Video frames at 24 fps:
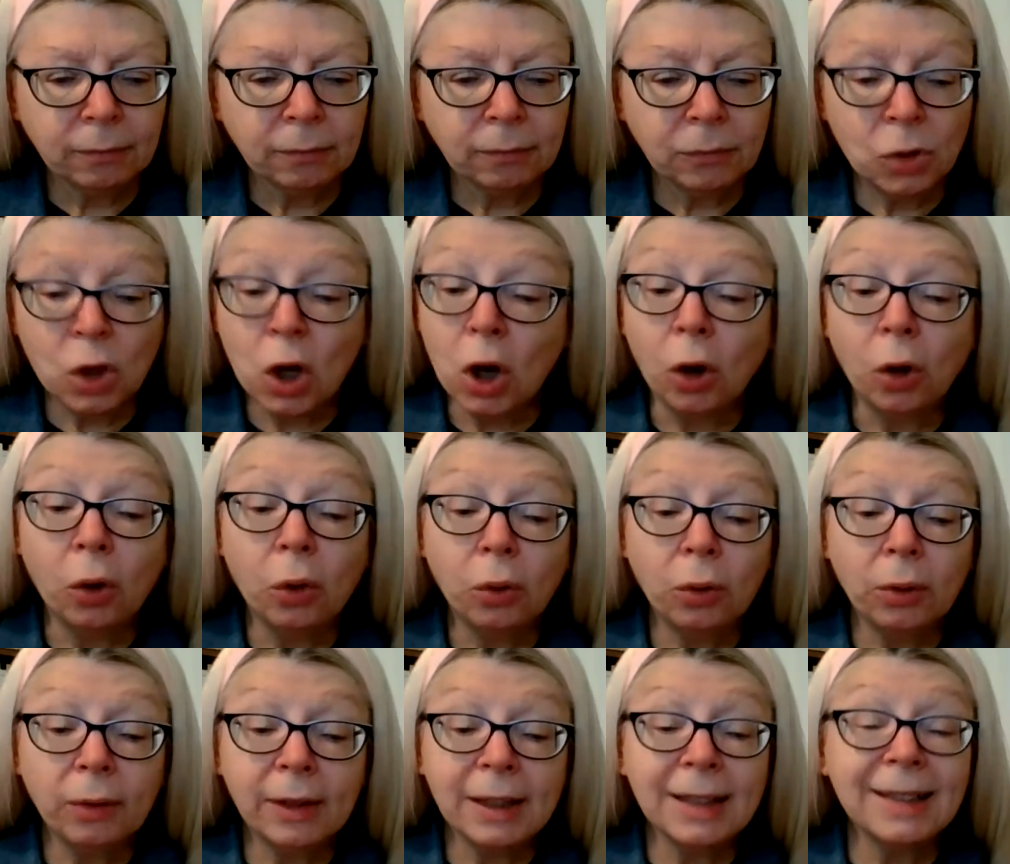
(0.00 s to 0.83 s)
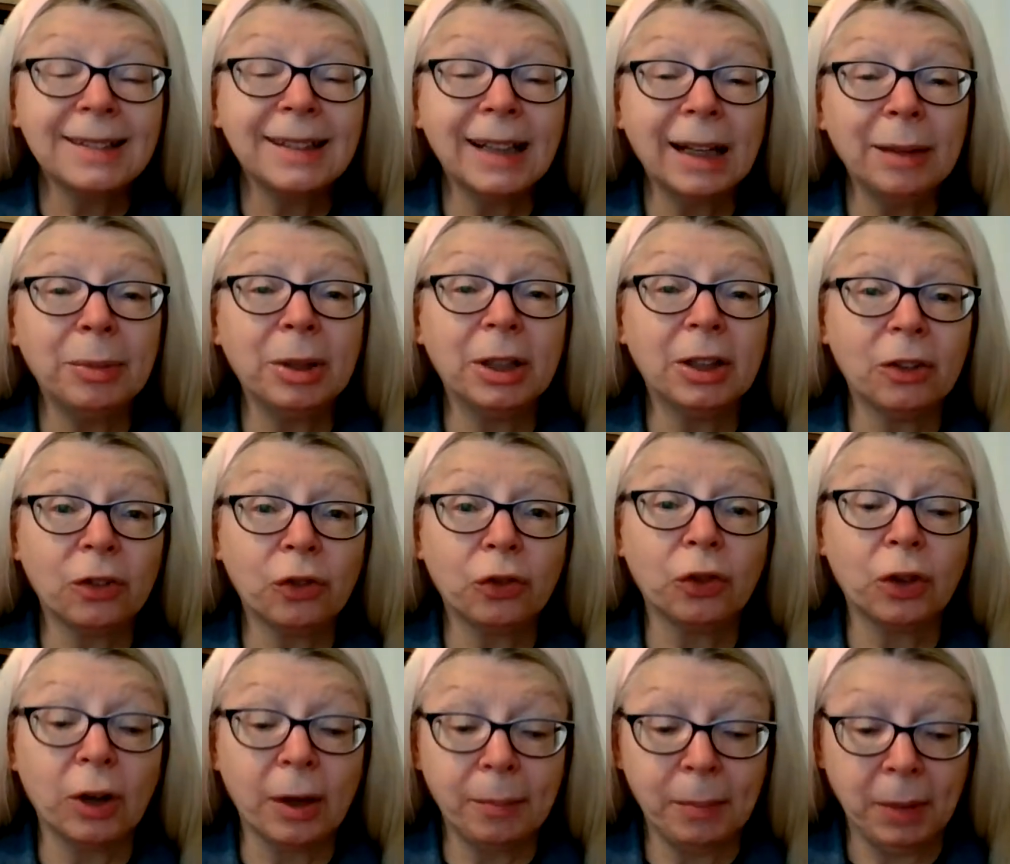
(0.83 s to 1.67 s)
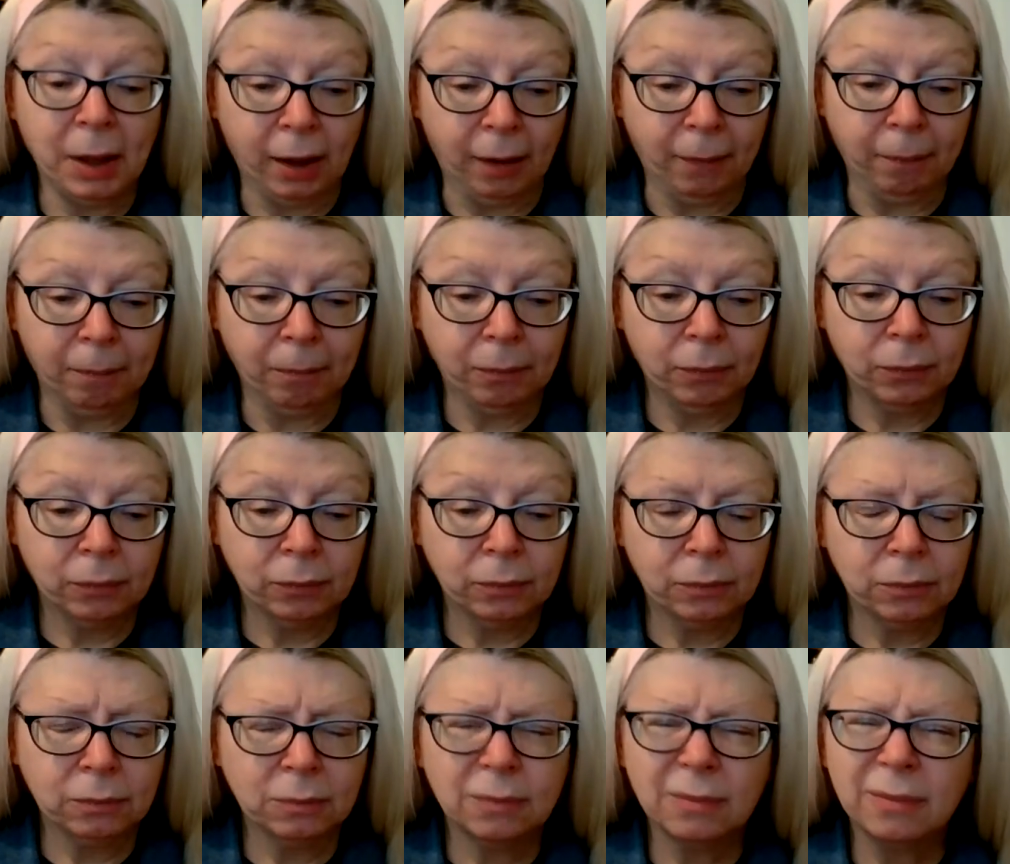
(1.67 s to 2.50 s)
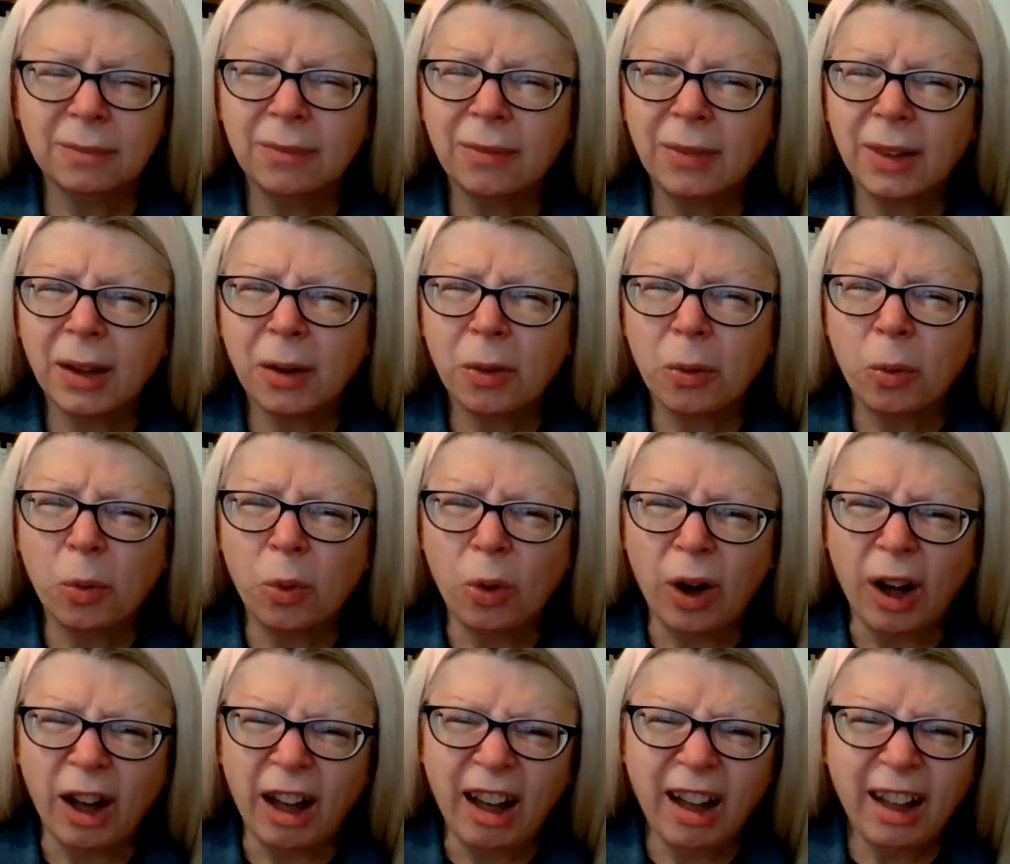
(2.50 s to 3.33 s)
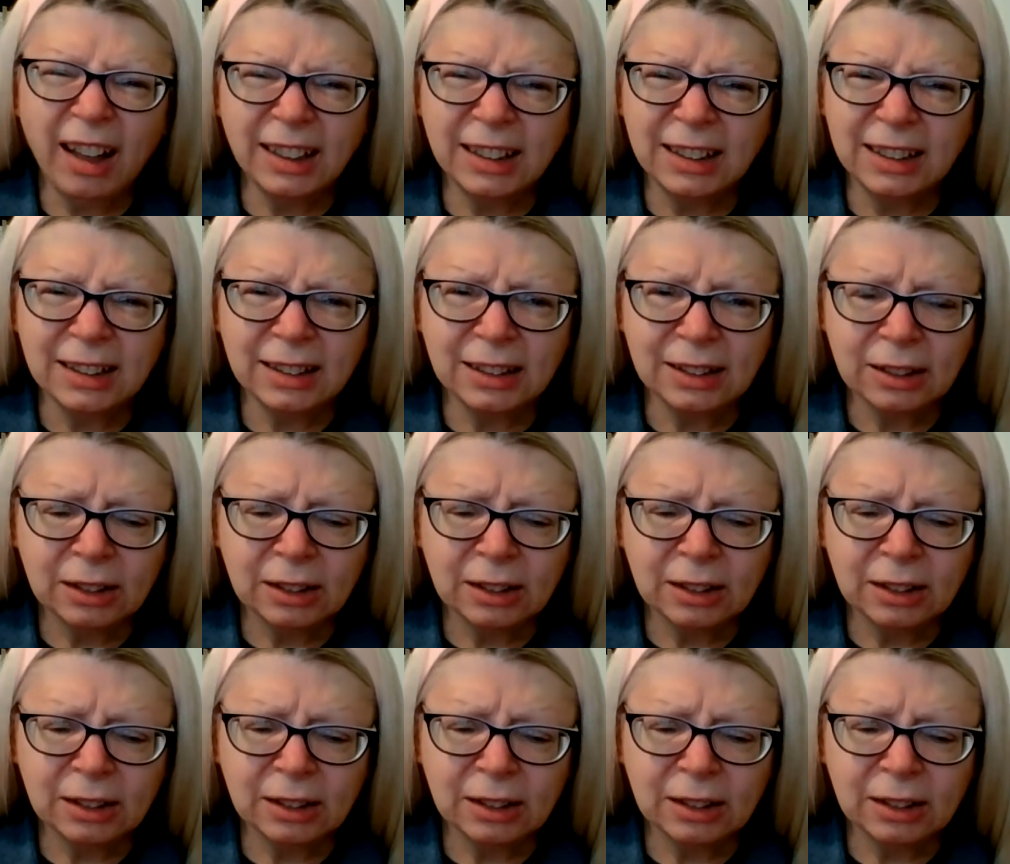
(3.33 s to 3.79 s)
No, this time it is from him. What?